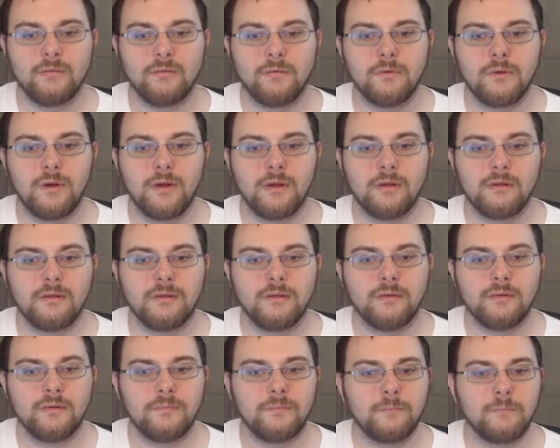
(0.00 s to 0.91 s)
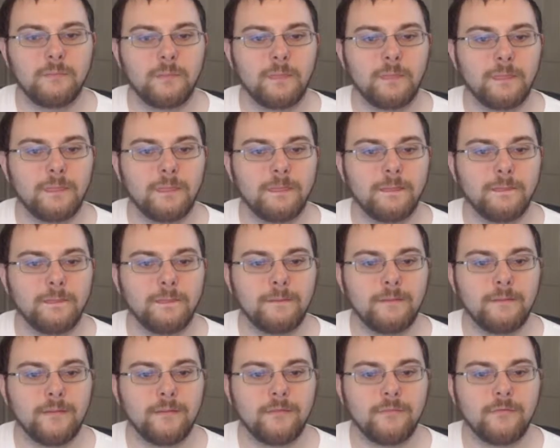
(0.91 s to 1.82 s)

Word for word: right. I'm